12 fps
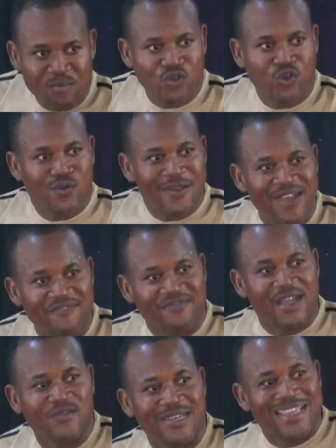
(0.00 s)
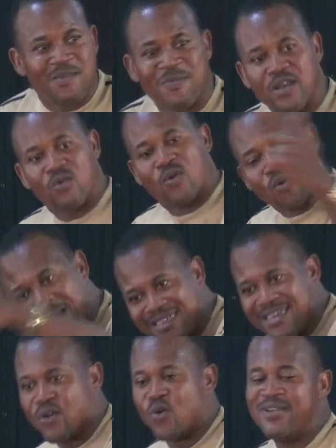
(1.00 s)
25,000 láti Ibadan wá
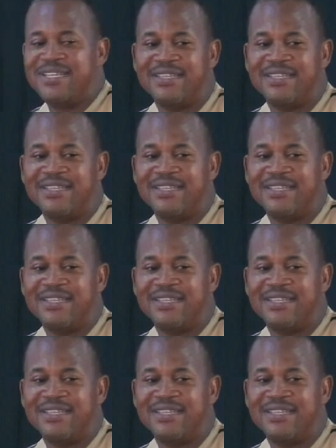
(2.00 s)
Seko